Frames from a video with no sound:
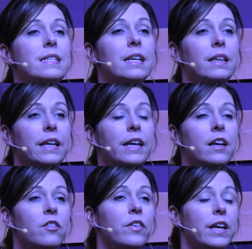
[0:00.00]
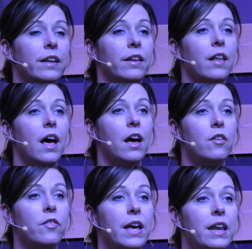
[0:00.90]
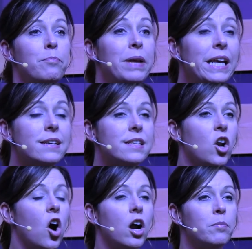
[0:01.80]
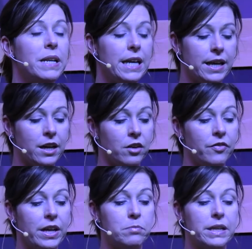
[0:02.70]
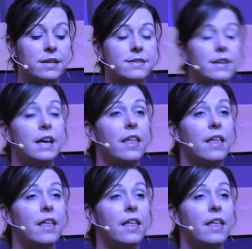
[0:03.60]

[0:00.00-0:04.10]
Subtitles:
us to live in love and peace and harmony in our families.